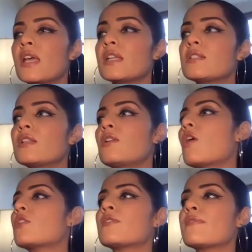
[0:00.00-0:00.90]
it is the
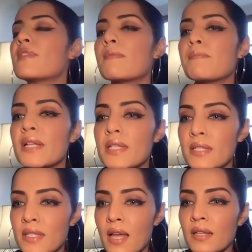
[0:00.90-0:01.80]
loss of somebody's
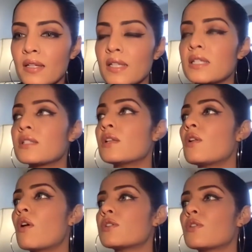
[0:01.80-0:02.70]
son it is the
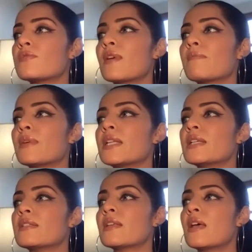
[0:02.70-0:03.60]
loss of
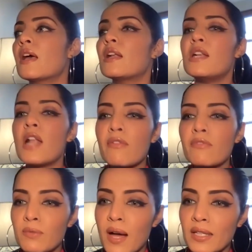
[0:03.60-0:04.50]
somebody's
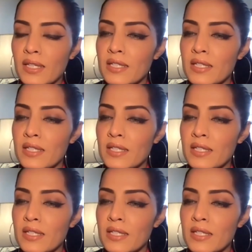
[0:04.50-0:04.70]
loved one.